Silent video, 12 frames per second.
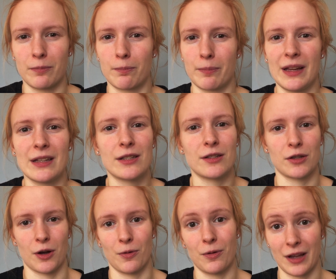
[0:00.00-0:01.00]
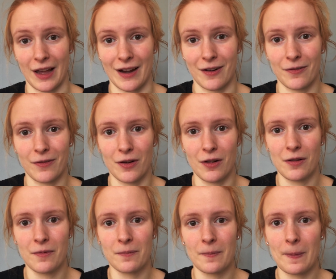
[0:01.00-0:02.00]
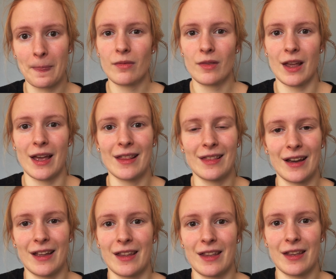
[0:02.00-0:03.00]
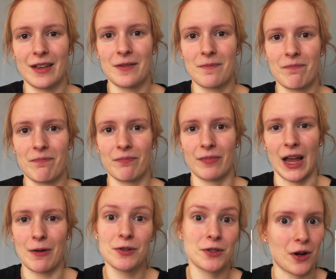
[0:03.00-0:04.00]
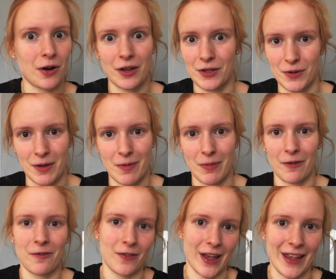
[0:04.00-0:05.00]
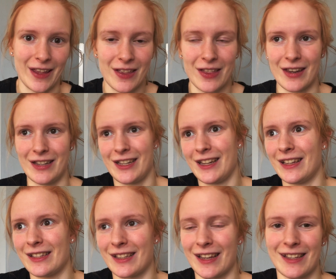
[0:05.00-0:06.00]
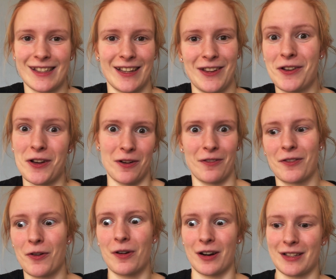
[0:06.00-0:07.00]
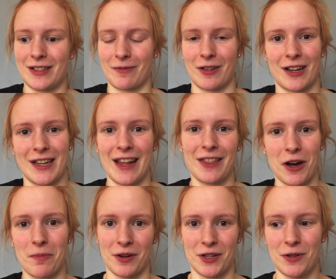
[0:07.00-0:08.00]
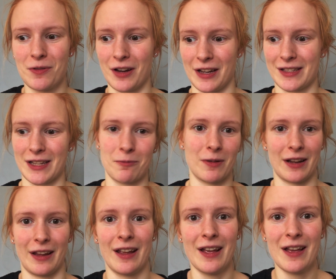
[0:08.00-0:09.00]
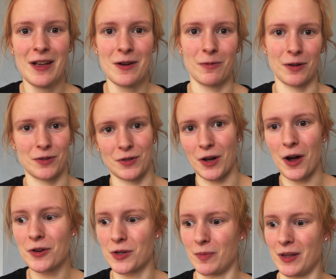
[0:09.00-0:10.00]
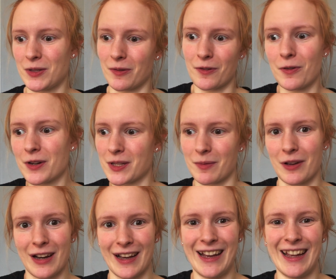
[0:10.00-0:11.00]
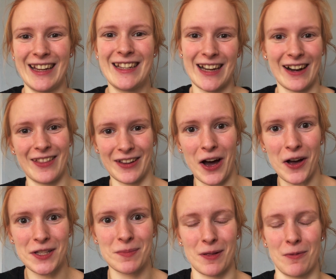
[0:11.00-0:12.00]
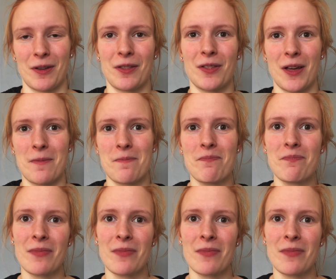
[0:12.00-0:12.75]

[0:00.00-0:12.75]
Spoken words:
be so careful. And like, I was talking to him about faith and Jesus, and you know, of course I'm gonna take the opportunity. Somebody wants to talk to me, so of course I'm gonna share the gospel with them.